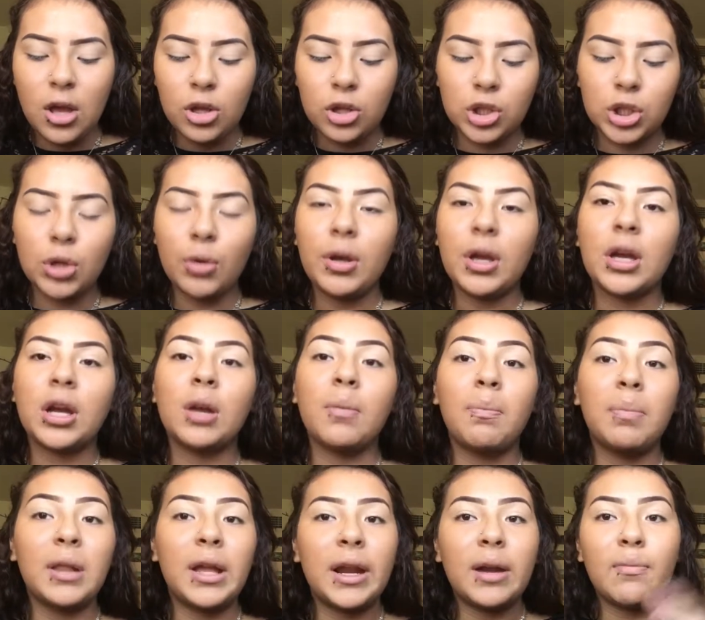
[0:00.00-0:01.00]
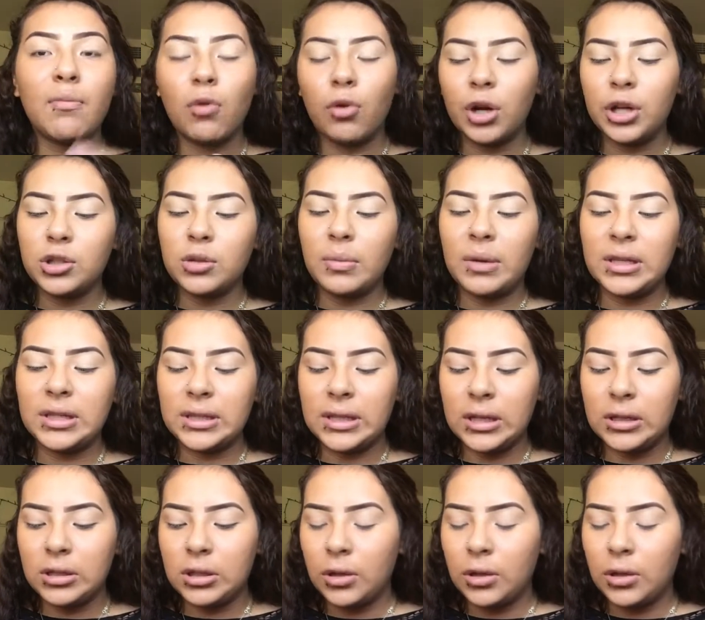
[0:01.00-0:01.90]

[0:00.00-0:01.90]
so it could blend more into my skin